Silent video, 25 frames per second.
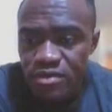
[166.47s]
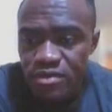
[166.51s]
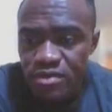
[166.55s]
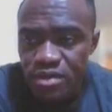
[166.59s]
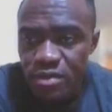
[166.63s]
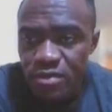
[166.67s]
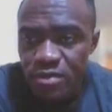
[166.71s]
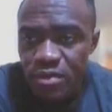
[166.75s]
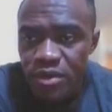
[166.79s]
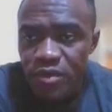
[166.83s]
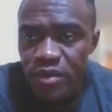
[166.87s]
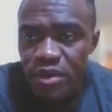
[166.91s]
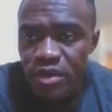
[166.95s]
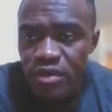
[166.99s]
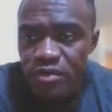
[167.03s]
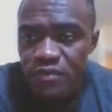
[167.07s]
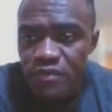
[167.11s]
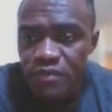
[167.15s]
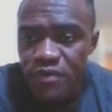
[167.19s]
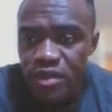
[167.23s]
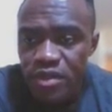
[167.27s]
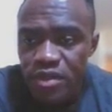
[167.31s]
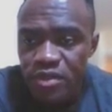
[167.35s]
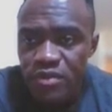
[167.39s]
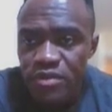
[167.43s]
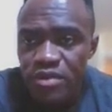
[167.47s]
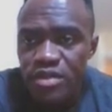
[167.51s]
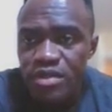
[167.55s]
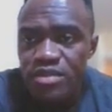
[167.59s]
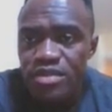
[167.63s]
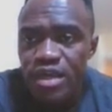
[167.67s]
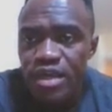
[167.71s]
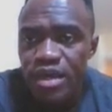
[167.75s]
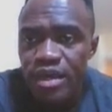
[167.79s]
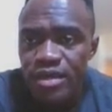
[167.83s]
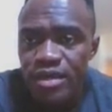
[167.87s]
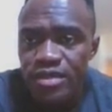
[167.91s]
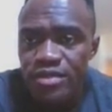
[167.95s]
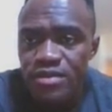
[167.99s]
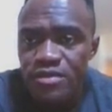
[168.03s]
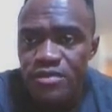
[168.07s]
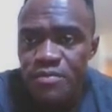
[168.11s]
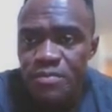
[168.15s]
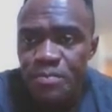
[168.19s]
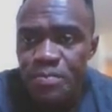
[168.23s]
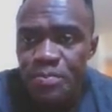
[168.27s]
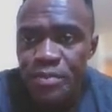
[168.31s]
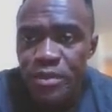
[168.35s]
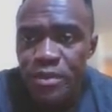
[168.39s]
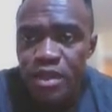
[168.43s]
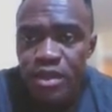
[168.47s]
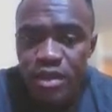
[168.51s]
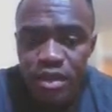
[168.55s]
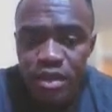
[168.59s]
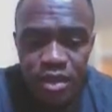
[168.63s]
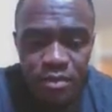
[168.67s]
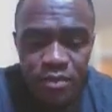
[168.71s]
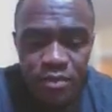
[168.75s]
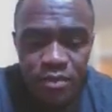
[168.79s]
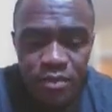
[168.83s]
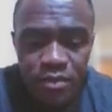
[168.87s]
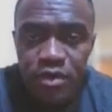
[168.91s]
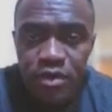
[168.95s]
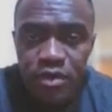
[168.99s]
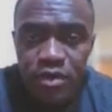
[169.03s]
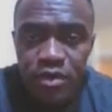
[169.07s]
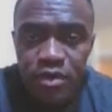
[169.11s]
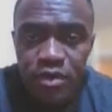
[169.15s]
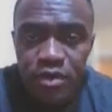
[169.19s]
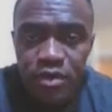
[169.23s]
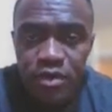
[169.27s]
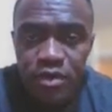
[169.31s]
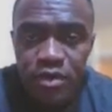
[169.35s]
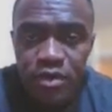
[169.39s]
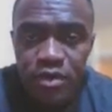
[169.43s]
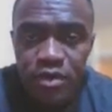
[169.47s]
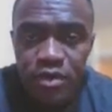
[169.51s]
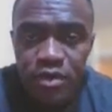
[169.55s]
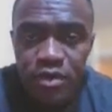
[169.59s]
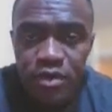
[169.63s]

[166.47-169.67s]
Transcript: I'm gonna go ahead and reload this, guys. I'm gonna go ahead and reload this web